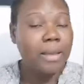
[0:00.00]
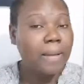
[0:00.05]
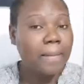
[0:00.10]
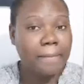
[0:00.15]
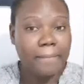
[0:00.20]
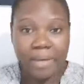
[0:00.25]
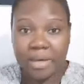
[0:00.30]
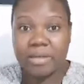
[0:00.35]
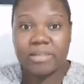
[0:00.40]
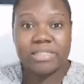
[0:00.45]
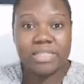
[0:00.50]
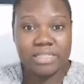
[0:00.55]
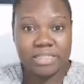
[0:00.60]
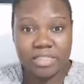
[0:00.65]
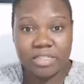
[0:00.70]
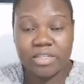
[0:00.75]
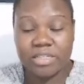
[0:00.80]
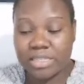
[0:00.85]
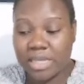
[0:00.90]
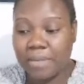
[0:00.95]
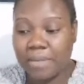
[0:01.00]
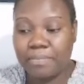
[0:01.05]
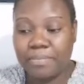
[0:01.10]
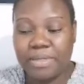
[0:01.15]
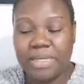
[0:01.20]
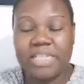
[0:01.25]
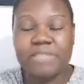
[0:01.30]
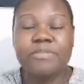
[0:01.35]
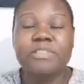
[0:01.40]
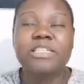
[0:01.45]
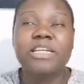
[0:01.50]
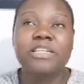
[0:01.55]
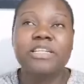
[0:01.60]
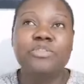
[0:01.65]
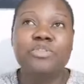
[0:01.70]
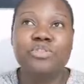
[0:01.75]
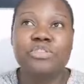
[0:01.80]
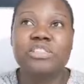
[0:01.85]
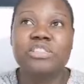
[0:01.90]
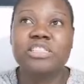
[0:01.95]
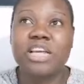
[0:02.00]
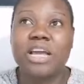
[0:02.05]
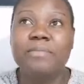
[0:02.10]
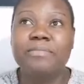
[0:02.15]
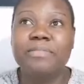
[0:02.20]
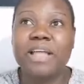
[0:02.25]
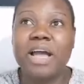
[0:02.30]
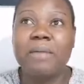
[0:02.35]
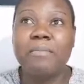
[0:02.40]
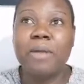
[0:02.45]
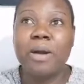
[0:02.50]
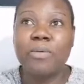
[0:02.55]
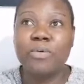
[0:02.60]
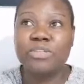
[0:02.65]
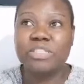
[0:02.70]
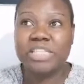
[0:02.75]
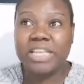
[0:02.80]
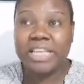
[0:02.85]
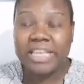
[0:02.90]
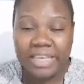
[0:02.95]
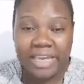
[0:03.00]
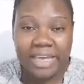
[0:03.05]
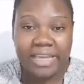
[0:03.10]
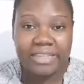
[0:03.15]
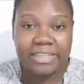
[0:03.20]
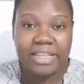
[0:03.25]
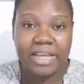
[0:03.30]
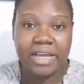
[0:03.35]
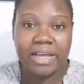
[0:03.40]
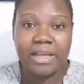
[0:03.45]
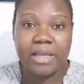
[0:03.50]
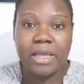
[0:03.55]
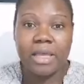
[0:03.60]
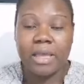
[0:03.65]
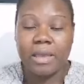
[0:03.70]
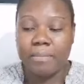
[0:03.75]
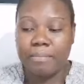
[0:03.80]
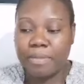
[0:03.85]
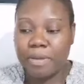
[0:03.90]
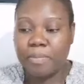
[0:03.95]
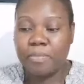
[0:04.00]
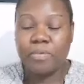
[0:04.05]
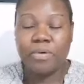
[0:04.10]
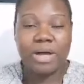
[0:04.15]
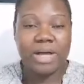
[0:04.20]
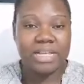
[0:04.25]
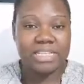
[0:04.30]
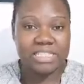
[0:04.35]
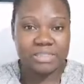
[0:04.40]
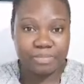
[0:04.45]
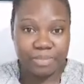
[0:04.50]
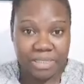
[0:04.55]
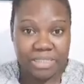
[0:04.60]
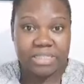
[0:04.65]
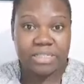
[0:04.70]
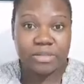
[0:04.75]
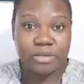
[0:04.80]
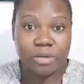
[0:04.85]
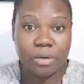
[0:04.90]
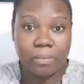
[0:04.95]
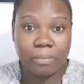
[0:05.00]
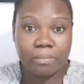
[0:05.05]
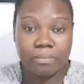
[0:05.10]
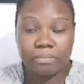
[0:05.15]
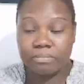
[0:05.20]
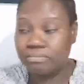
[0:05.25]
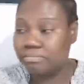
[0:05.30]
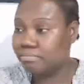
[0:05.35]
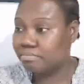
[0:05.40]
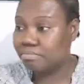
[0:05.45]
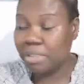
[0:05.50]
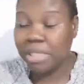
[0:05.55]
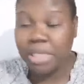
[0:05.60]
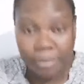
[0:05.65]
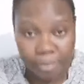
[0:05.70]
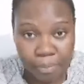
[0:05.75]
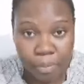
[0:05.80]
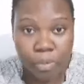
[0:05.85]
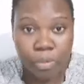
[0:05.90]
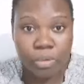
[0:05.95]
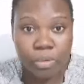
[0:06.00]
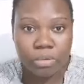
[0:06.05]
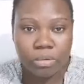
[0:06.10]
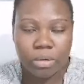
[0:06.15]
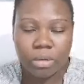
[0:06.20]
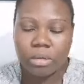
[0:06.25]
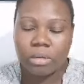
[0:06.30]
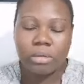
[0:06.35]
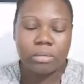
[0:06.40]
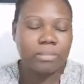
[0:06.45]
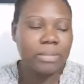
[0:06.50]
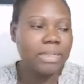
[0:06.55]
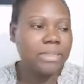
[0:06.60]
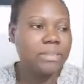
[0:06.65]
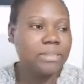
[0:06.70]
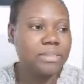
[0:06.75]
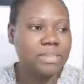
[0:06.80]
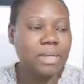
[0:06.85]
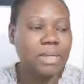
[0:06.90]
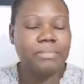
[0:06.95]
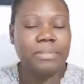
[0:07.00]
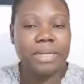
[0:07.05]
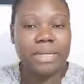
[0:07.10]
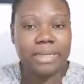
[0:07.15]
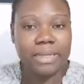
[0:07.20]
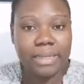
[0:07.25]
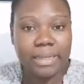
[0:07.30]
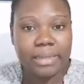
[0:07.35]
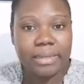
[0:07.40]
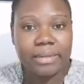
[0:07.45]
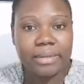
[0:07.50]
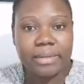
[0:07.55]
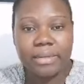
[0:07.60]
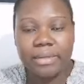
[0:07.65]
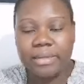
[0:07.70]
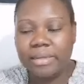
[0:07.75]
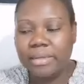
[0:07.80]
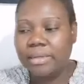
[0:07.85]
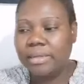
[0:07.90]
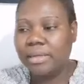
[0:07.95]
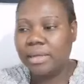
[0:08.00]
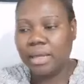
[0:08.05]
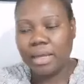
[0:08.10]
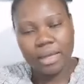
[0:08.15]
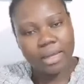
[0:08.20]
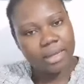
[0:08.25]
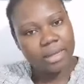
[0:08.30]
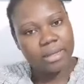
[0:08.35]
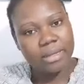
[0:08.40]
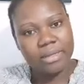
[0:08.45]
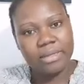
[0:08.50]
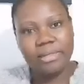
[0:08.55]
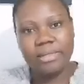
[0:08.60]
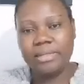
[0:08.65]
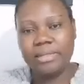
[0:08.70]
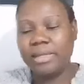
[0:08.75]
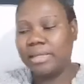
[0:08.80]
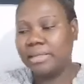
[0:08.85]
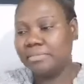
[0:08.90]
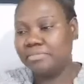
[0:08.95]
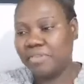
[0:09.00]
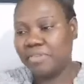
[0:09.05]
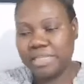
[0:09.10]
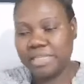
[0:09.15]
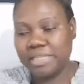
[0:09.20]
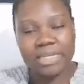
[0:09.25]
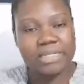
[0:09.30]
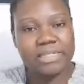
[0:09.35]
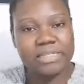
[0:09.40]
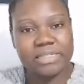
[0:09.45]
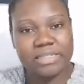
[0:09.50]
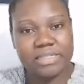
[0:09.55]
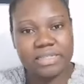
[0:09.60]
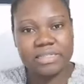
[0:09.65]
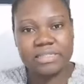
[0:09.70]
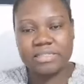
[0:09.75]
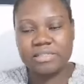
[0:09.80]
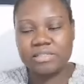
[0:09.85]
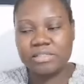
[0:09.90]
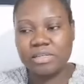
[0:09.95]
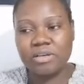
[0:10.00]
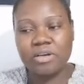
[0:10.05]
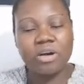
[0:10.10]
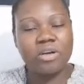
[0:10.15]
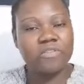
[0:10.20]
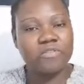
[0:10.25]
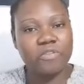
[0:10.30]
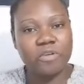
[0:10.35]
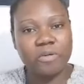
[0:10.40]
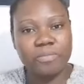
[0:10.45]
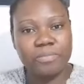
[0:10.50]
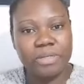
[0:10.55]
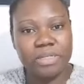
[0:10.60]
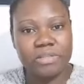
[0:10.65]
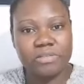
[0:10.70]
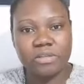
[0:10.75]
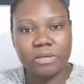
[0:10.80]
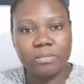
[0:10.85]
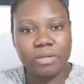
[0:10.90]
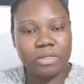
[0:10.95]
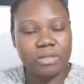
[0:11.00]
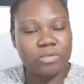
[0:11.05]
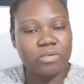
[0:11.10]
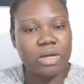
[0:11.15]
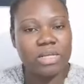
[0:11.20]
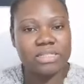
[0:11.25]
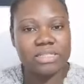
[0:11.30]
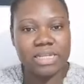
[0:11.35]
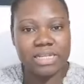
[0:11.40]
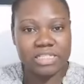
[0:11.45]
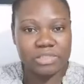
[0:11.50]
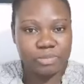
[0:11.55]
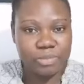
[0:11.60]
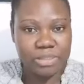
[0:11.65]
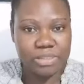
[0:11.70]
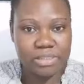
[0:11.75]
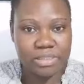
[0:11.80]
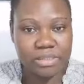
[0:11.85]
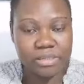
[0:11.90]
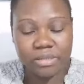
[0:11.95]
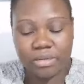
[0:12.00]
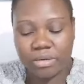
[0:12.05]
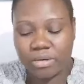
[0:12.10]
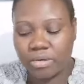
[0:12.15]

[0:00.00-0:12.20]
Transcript: because there's a lot happening. Especially those times that I was hearing that people are spitting on people. Oh my days! I'm like, hey, hey, if I take these kids, God forbid somebody go and start spitting,